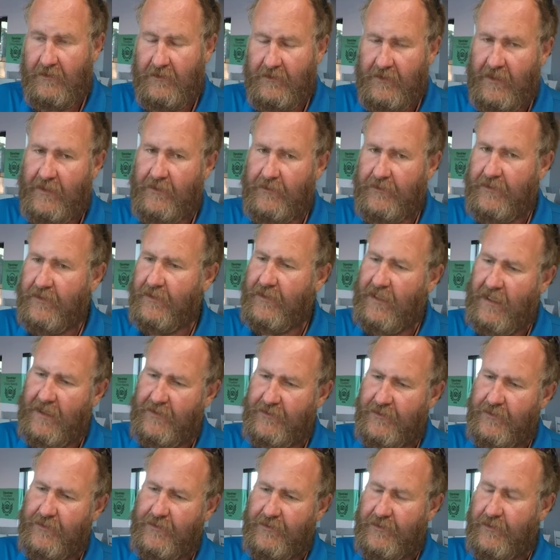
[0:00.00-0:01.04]
Now, you can't
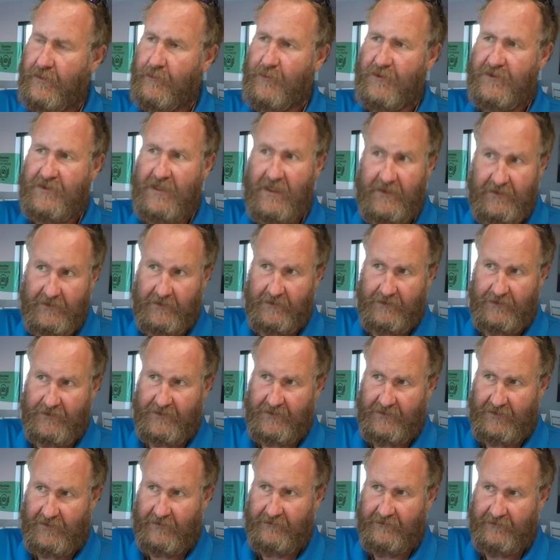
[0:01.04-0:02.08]
do the super technical
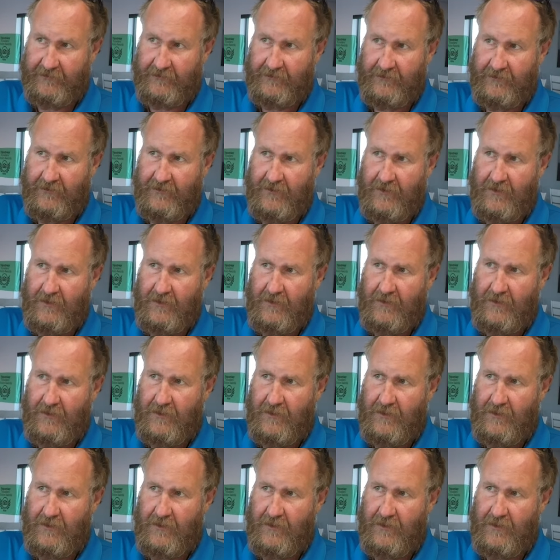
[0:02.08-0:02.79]
stuff. Right.